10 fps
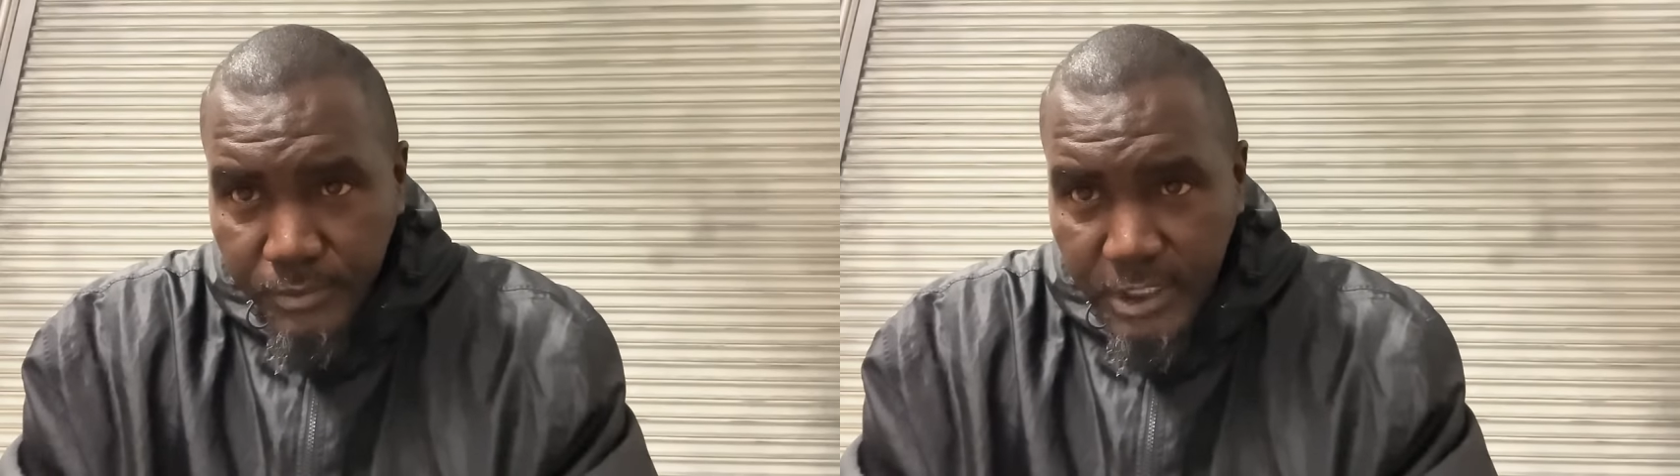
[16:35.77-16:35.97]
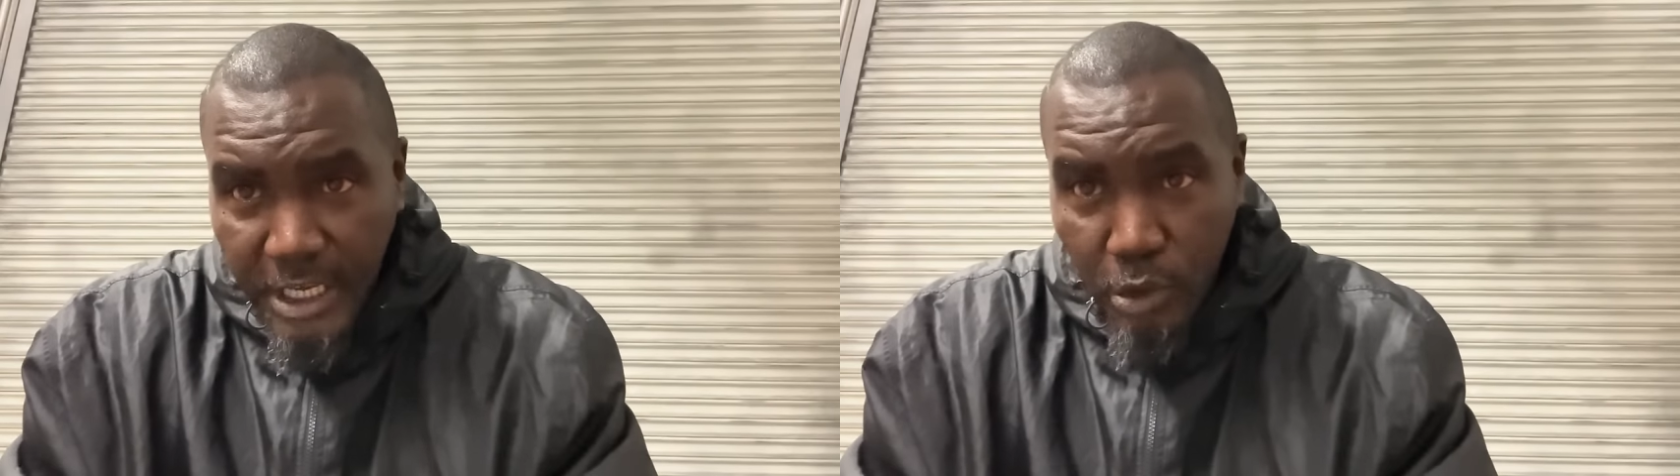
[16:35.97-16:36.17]

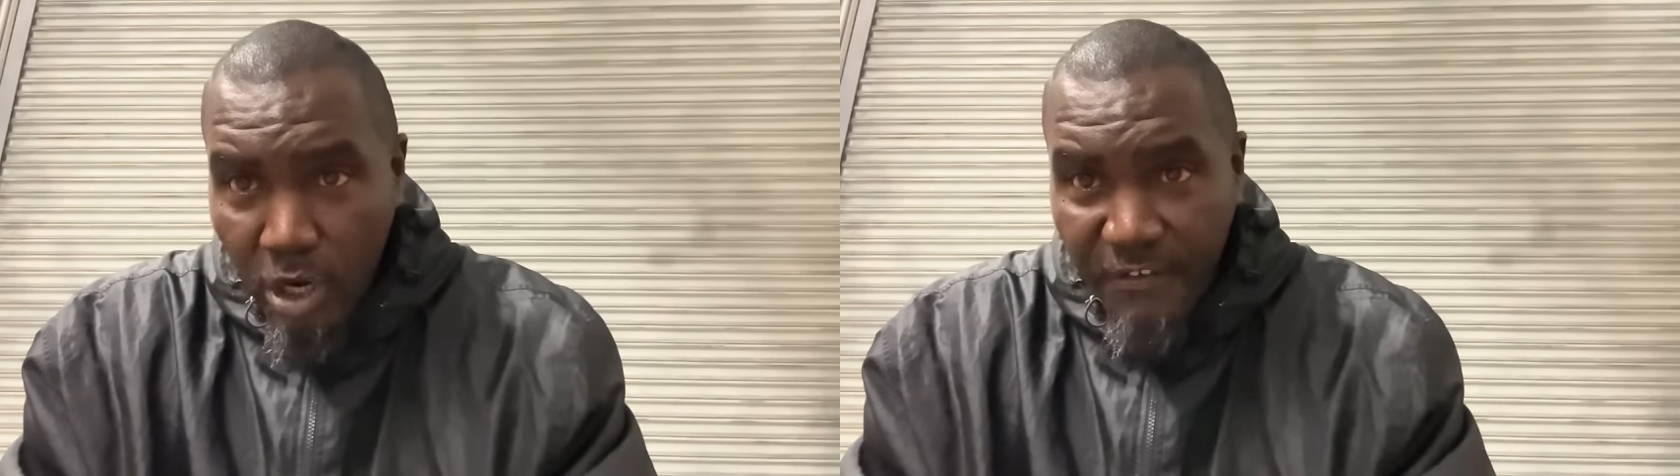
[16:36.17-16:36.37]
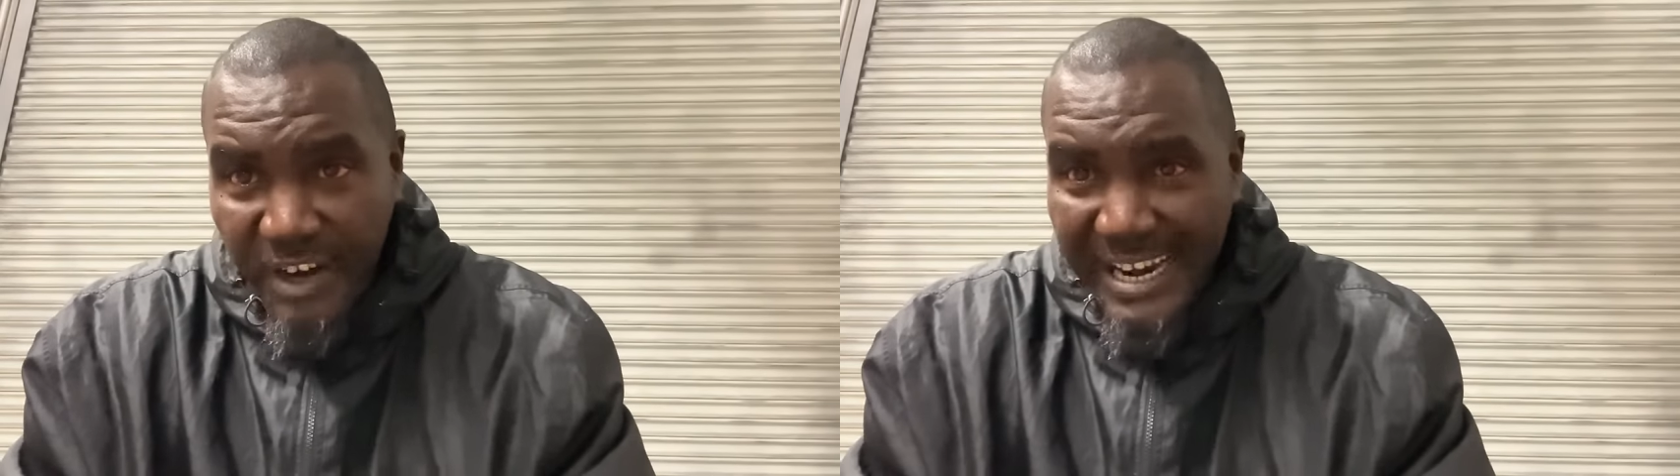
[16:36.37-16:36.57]
in order
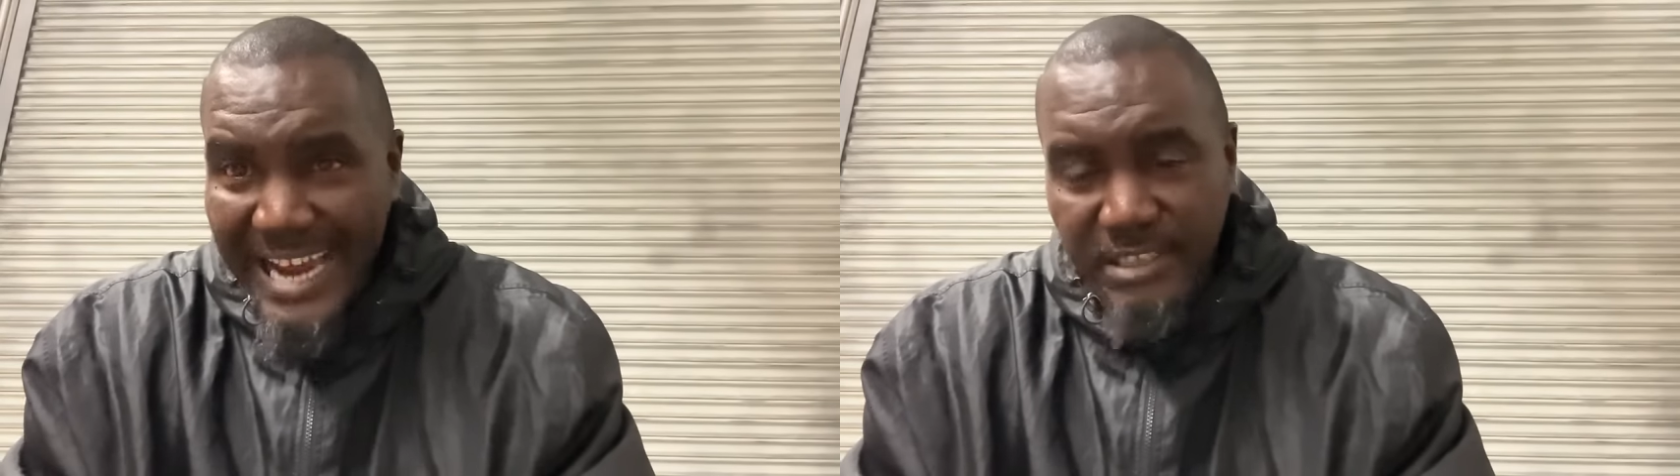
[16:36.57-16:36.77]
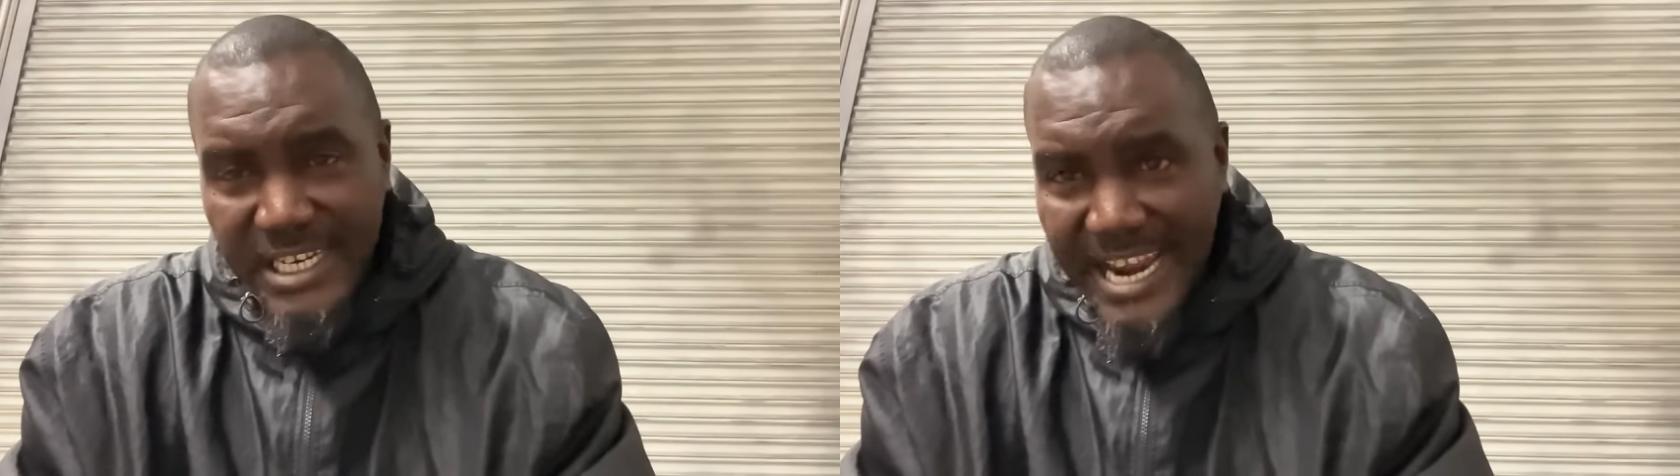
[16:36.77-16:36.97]
for life
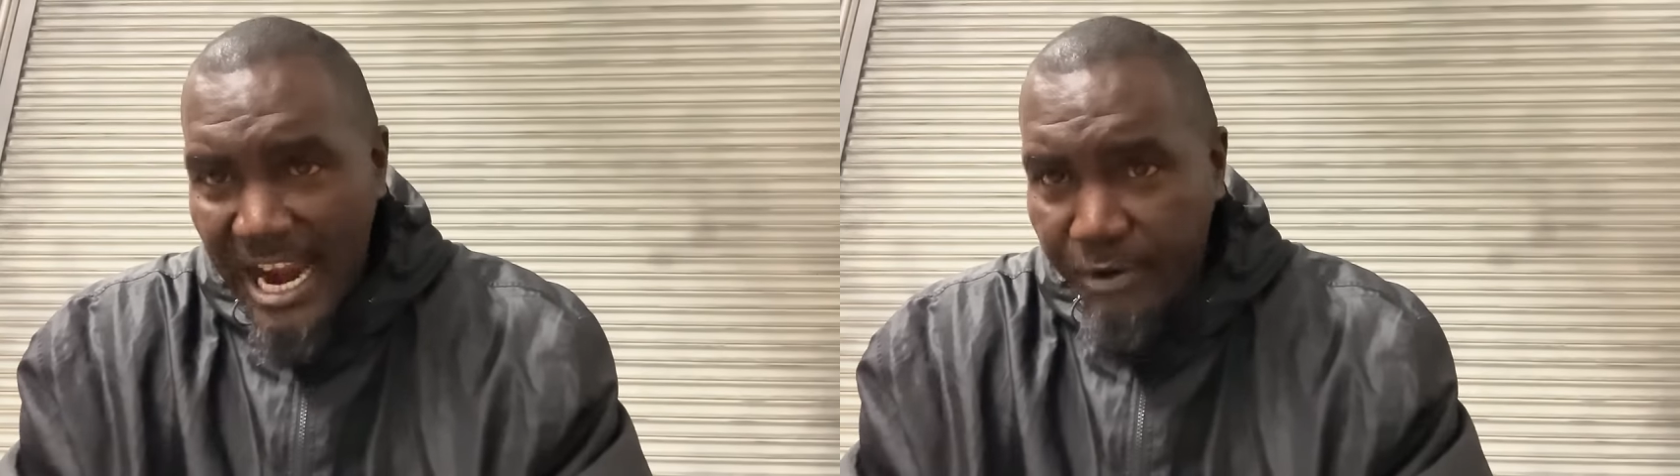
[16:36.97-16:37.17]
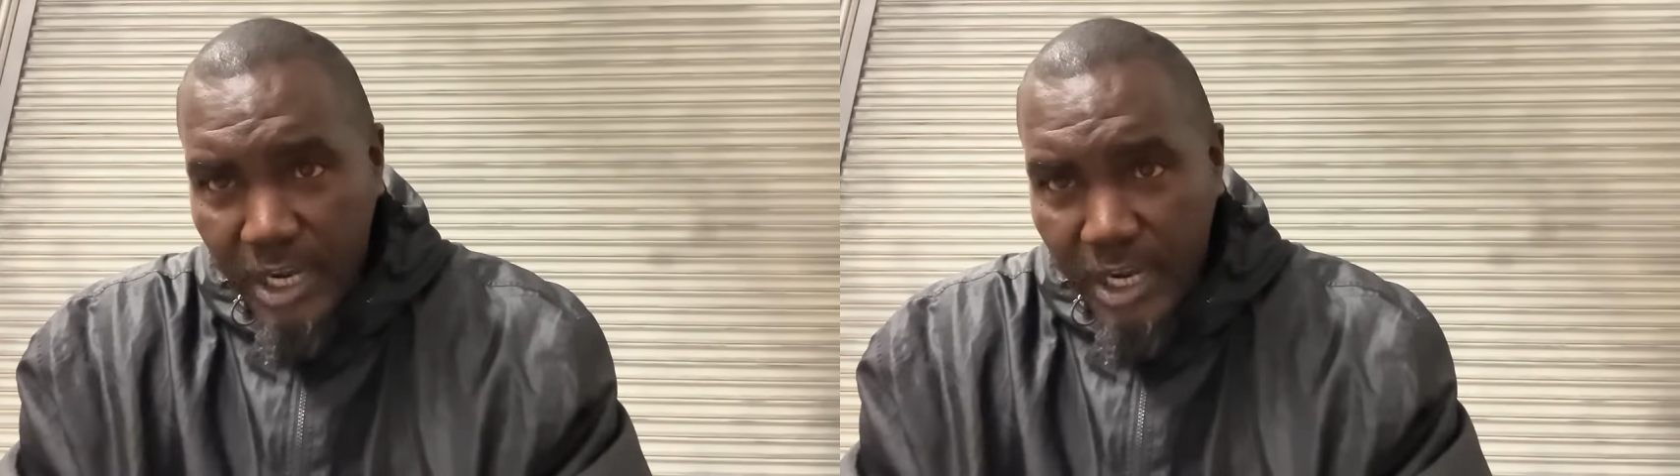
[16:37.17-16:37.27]
to carry